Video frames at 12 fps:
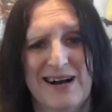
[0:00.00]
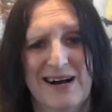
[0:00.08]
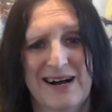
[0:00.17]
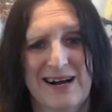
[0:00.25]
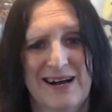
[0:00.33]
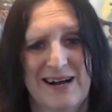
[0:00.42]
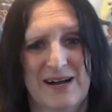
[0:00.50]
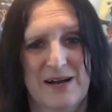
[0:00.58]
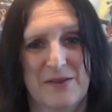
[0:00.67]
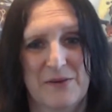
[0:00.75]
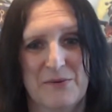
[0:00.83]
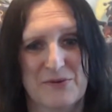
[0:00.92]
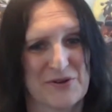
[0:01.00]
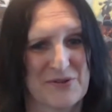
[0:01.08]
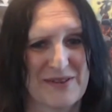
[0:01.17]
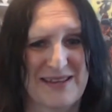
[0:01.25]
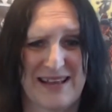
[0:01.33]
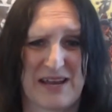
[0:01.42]
there was
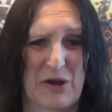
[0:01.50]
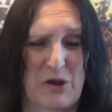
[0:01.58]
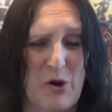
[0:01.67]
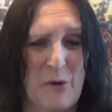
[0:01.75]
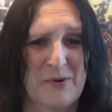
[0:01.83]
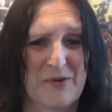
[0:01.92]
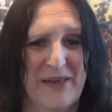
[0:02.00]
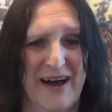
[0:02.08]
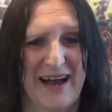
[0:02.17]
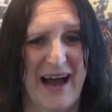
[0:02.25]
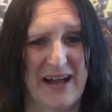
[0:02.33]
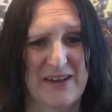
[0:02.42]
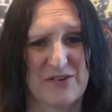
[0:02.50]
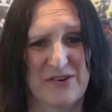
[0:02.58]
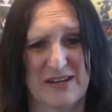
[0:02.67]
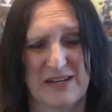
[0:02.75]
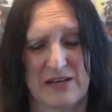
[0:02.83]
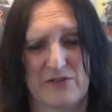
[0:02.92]
only like a couple that I
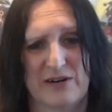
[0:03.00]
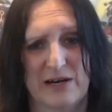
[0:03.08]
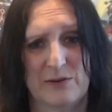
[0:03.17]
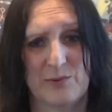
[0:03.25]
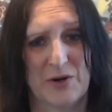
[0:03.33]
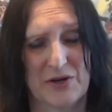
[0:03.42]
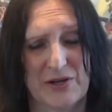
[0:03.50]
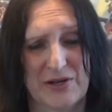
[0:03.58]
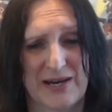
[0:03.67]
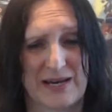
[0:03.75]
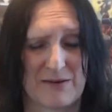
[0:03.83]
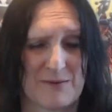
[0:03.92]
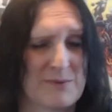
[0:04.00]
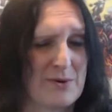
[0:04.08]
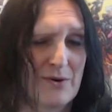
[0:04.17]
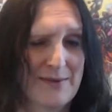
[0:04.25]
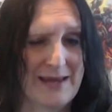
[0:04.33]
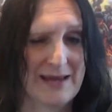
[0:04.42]
hadn't, and I tried one and I
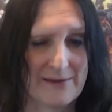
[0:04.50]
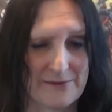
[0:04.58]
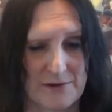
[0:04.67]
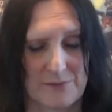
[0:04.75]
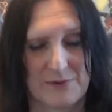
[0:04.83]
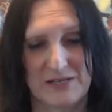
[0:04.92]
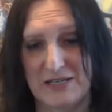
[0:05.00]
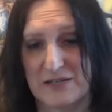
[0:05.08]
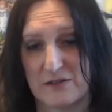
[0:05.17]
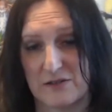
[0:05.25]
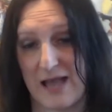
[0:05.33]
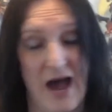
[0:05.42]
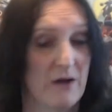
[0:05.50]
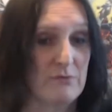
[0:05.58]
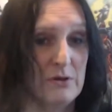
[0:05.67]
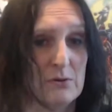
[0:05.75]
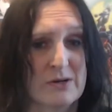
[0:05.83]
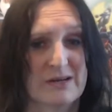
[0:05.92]
got the answer, which isn't how
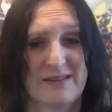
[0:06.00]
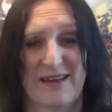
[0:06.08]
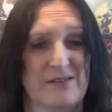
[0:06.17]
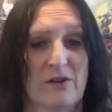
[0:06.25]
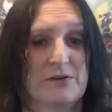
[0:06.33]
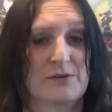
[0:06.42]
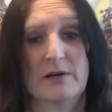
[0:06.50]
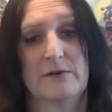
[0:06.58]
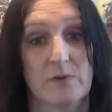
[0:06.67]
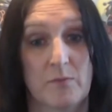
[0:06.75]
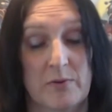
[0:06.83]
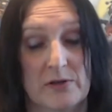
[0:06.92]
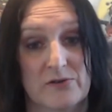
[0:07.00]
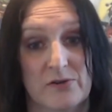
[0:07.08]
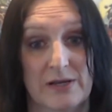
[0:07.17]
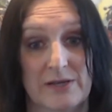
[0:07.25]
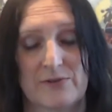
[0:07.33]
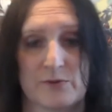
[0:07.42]
you want. That's not solving a
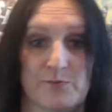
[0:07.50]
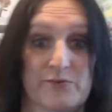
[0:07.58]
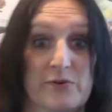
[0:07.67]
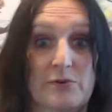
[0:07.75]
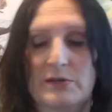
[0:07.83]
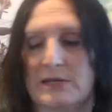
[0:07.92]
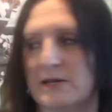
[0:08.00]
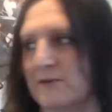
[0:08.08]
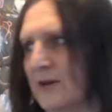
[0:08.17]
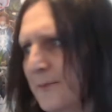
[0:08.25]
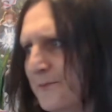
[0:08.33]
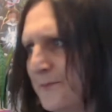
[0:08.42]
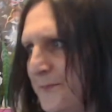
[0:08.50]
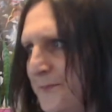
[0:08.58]
puzzle, that's just bruting it, right?